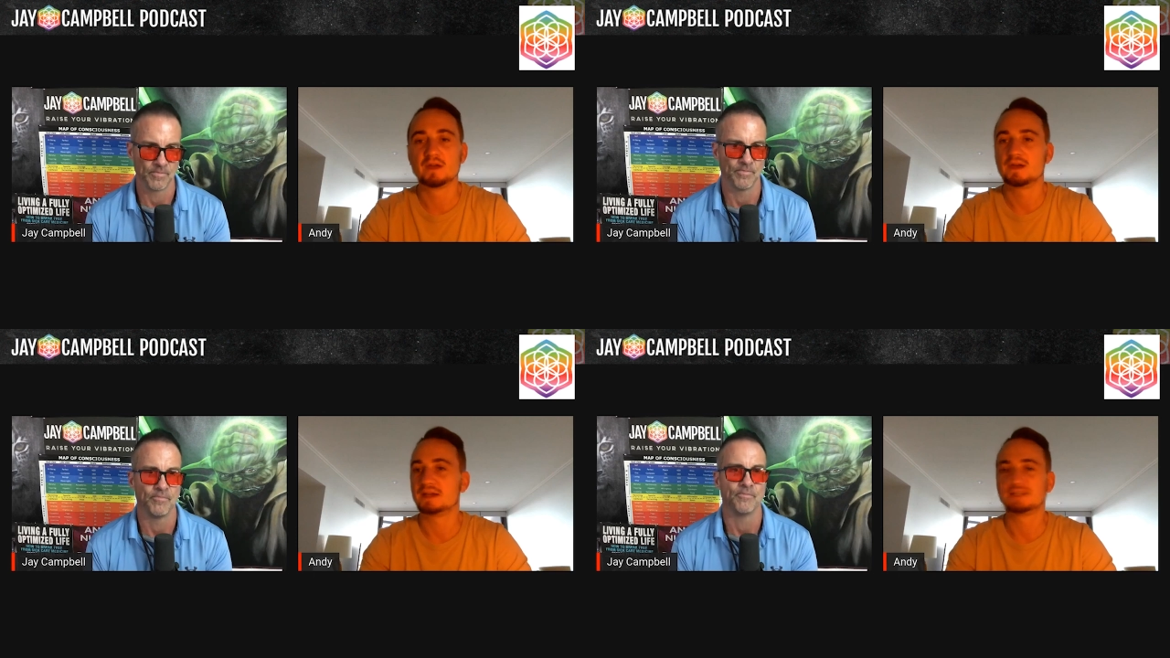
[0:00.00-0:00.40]

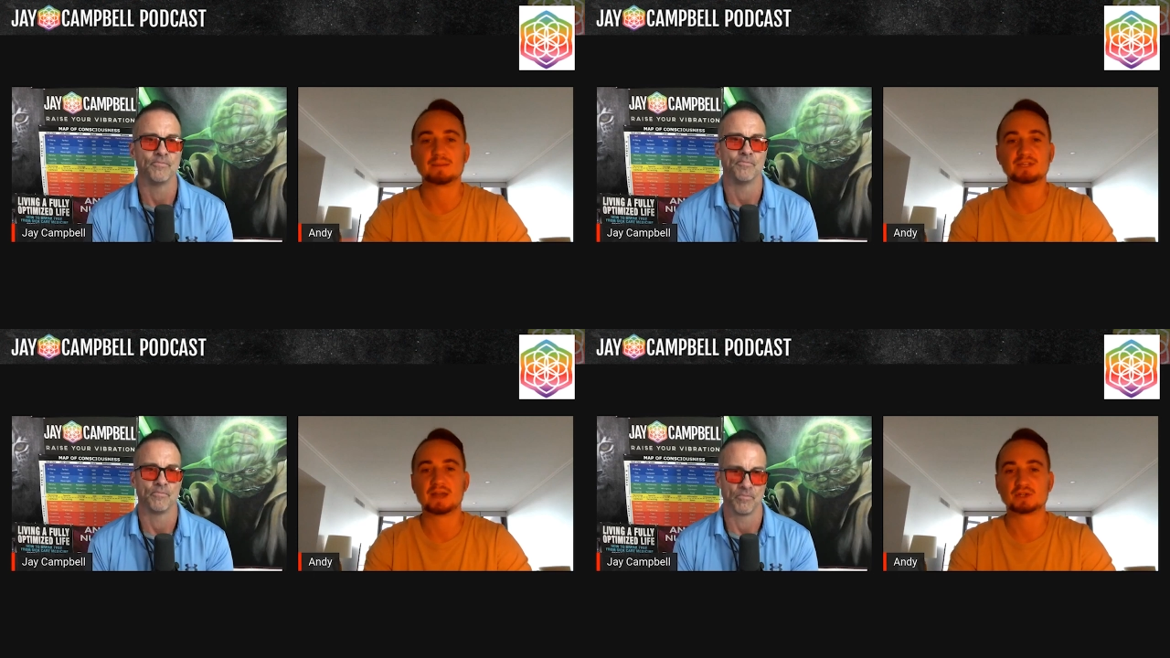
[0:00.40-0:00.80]

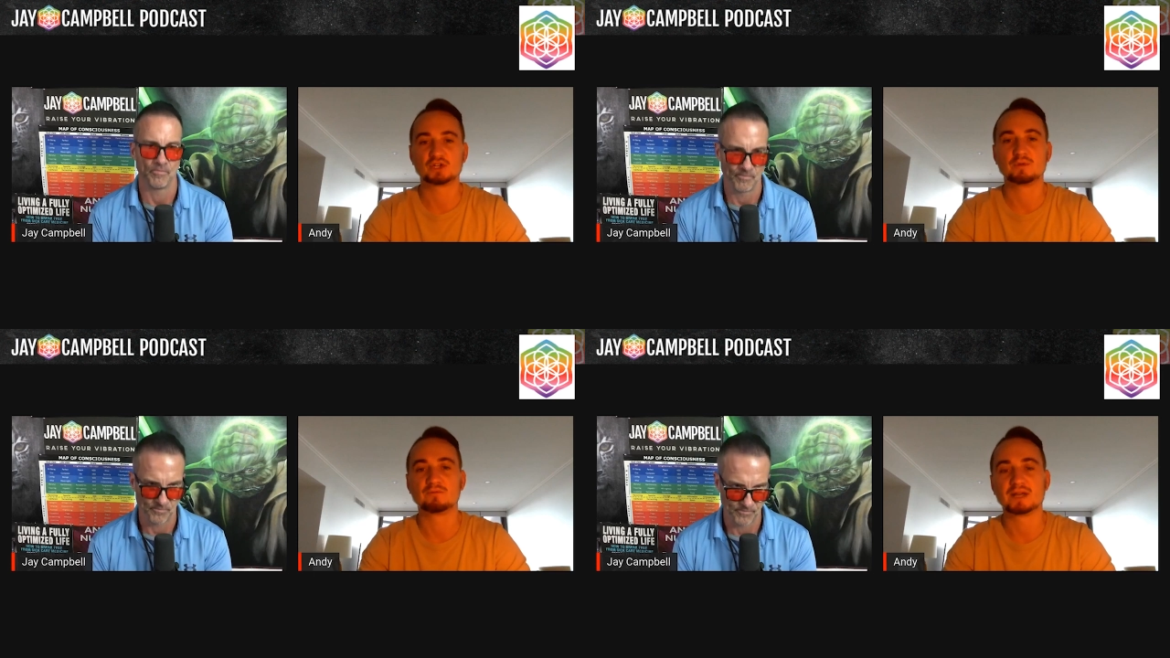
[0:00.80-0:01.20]
Speaker 1: accepting that
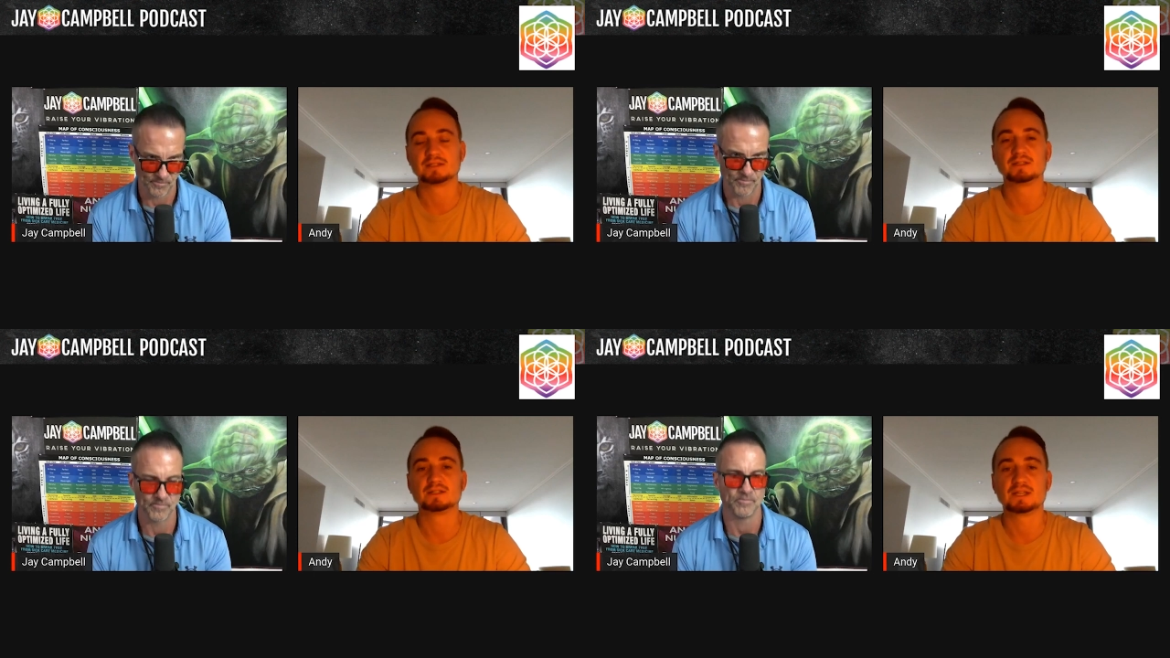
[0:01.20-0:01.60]
Schumann
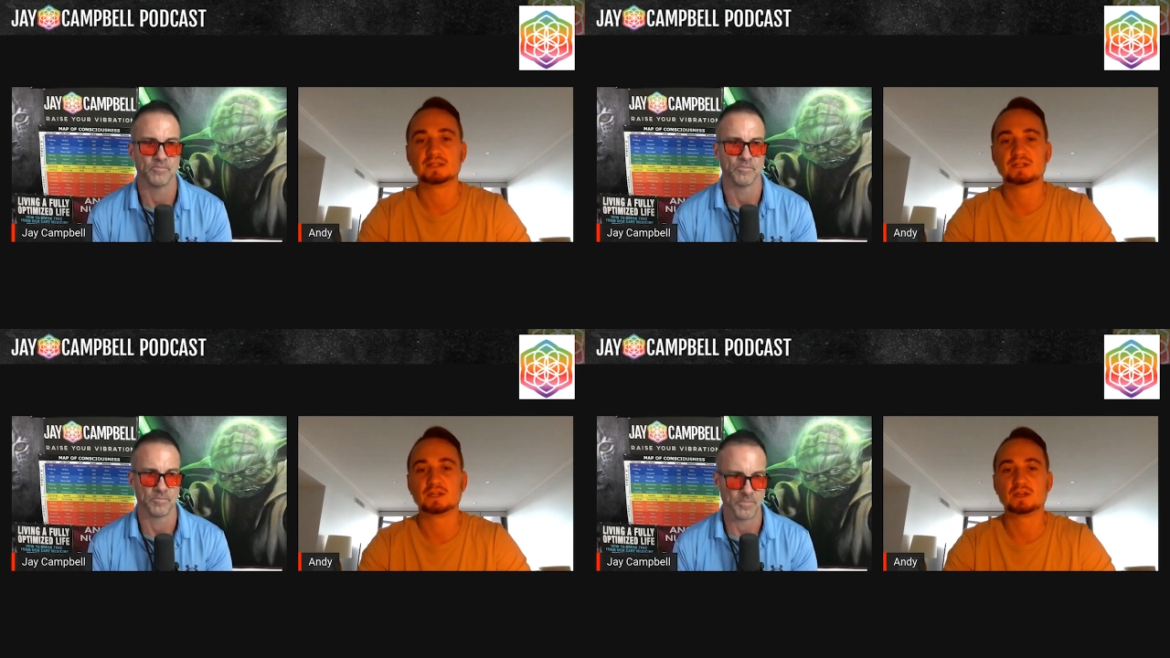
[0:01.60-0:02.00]
resonance
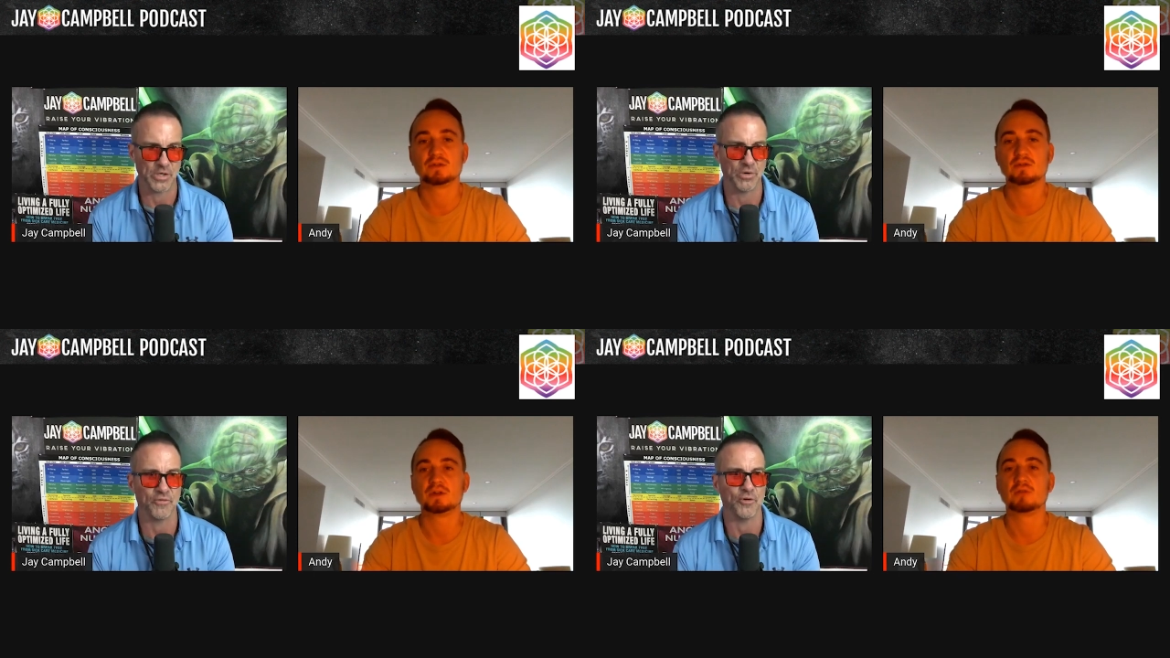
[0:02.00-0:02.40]
into you.
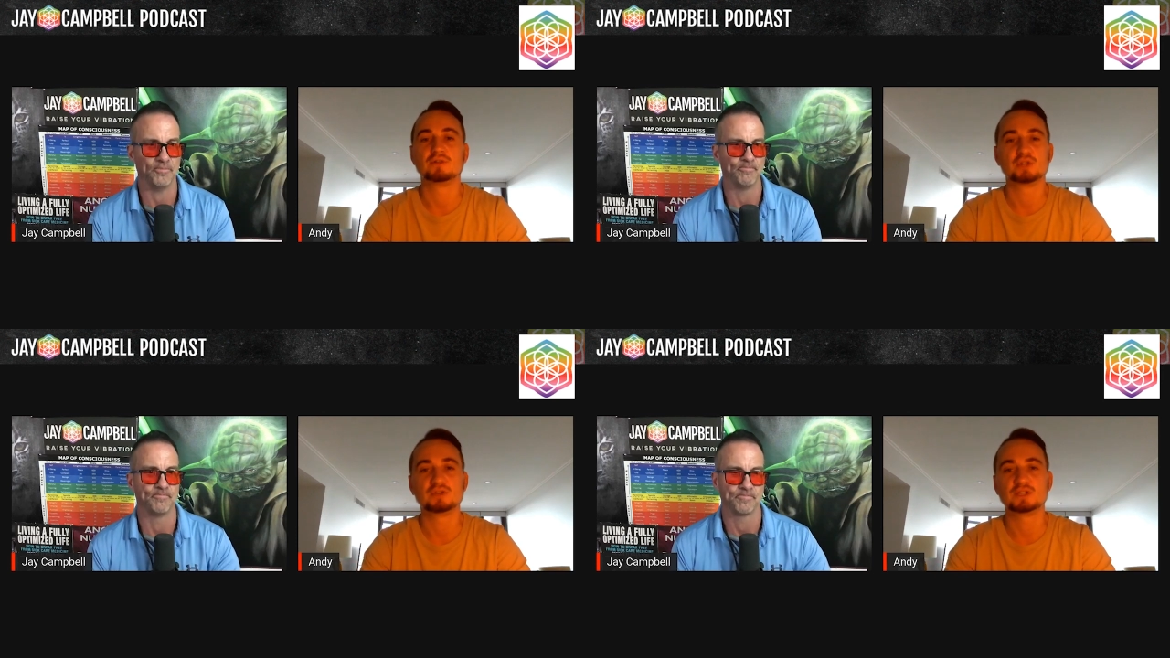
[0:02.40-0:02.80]
Beautiful. You know,
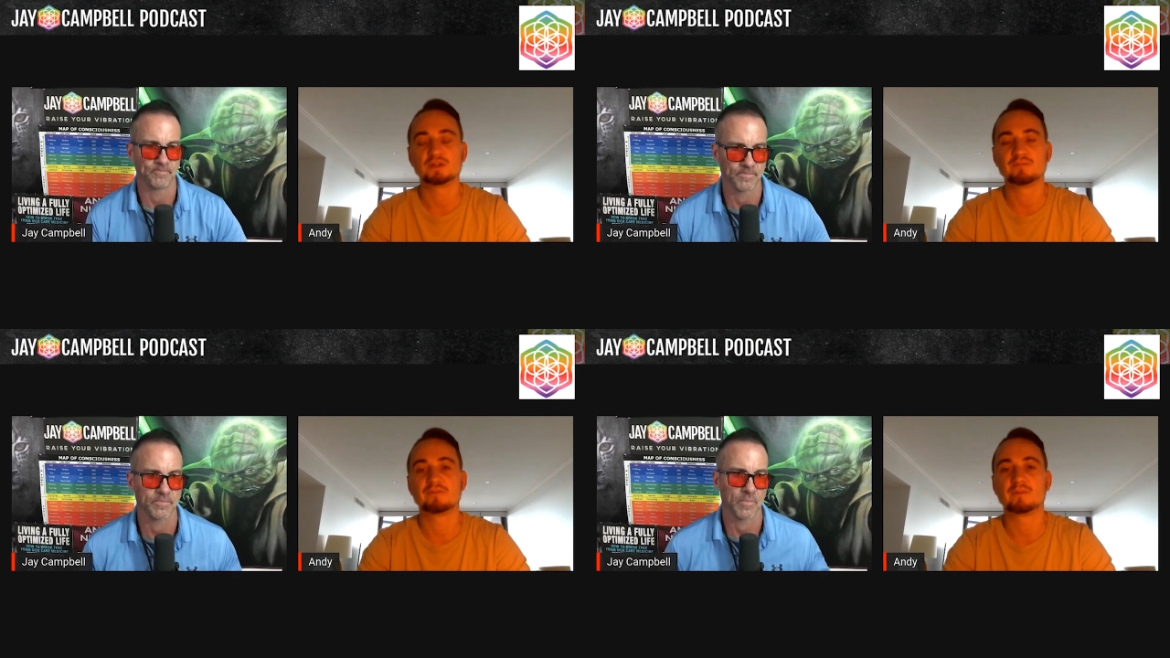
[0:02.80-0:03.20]
reducing
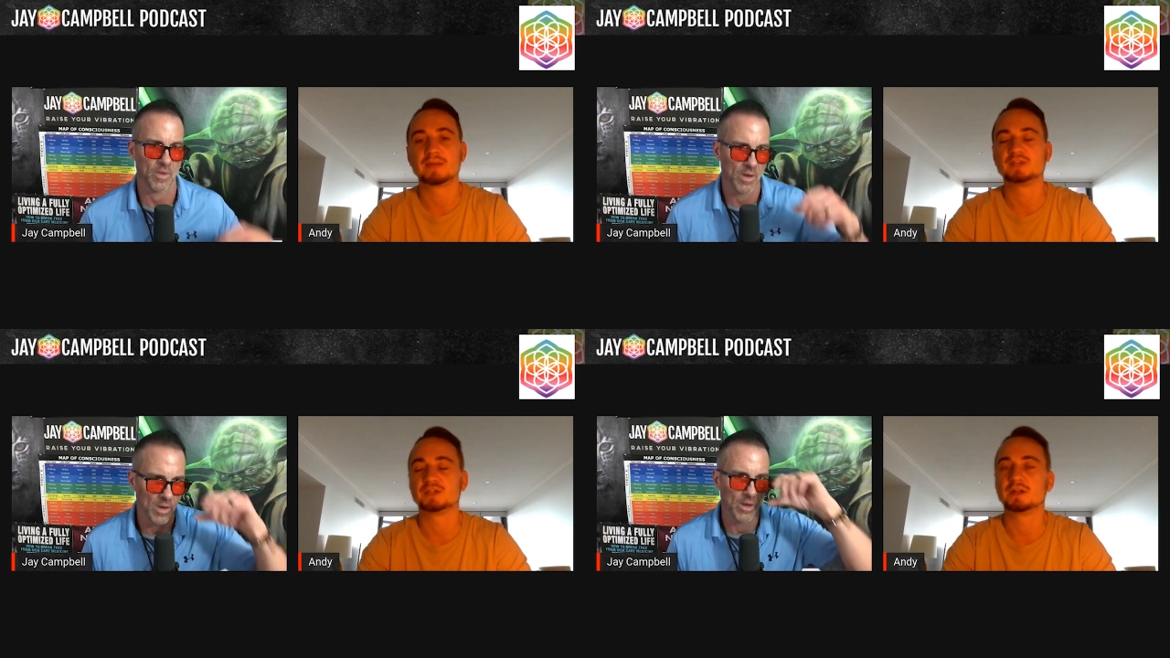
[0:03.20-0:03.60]
your
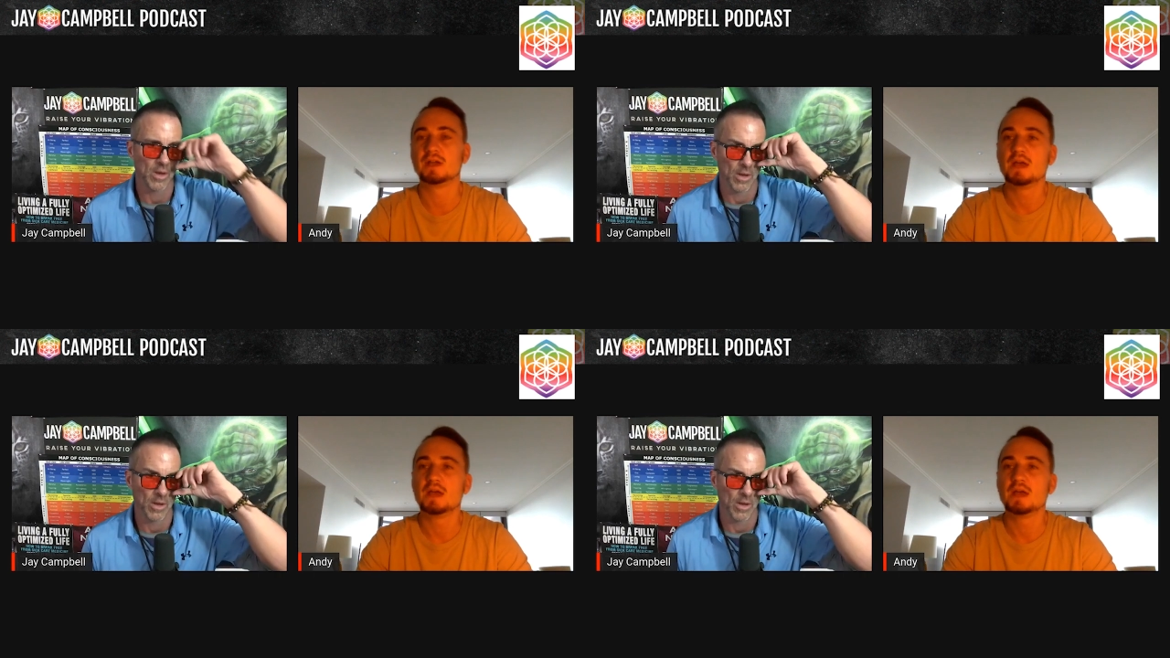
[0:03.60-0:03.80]
inflammation.